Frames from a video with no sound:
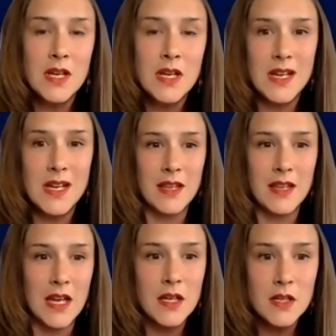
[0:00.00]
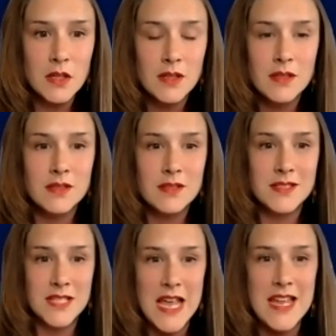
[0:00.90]
in that like
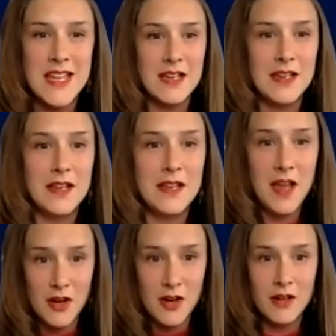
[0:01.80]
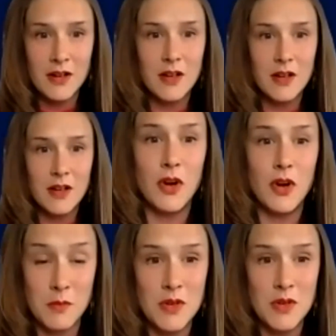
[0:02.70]
taking care of our
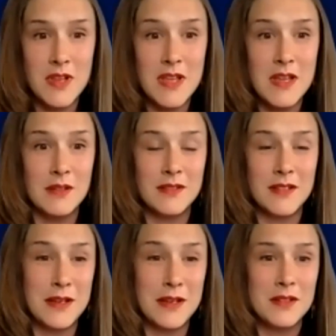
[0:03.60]
community, like